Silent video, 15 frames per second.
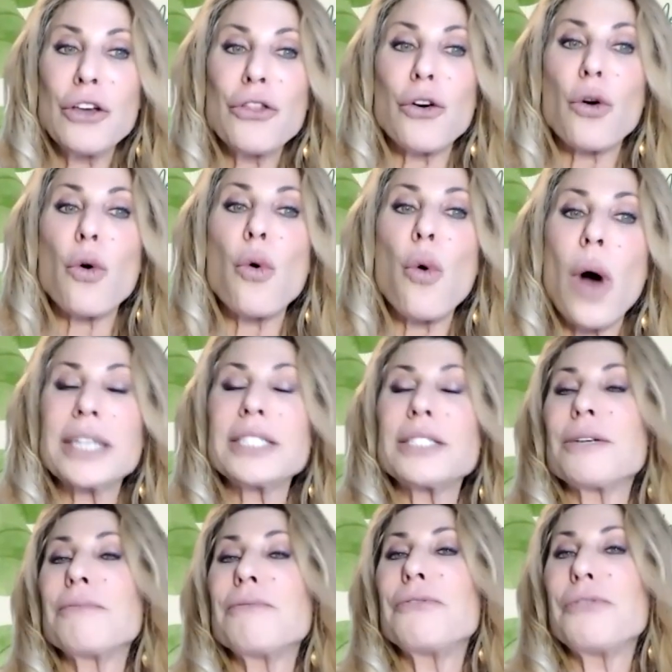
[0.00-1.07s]
the
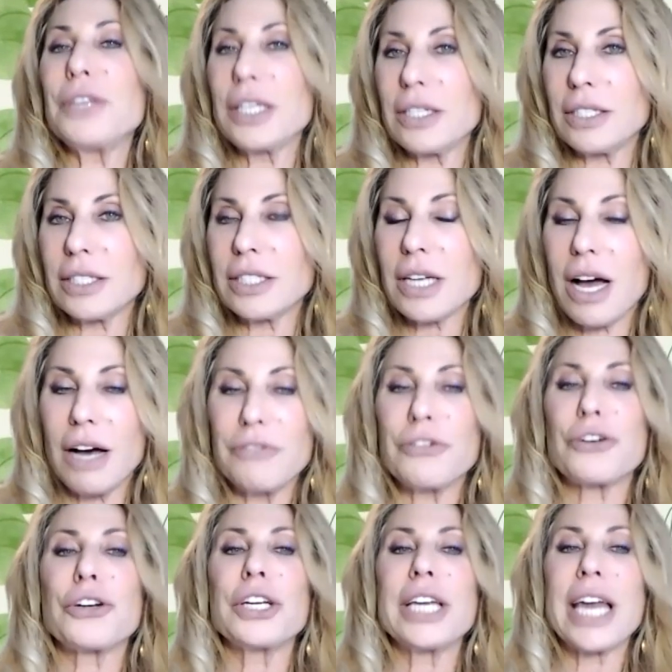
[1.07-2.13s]
quantum field of
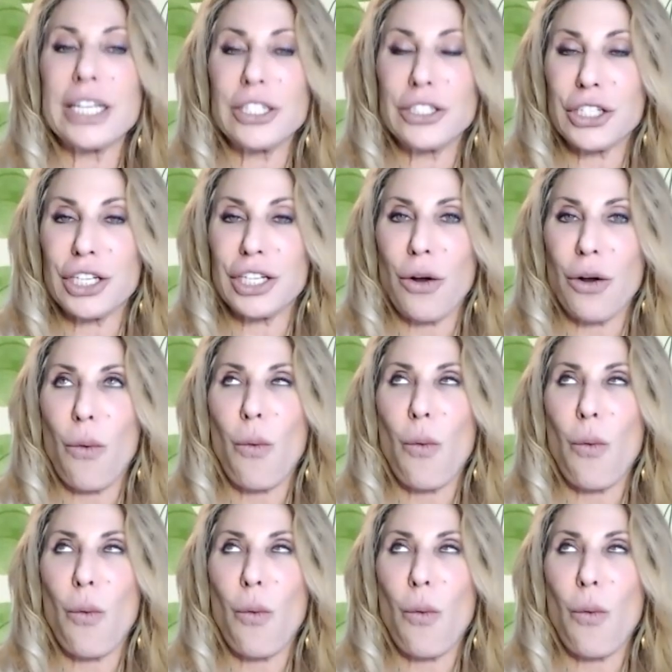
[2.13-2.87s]
creation.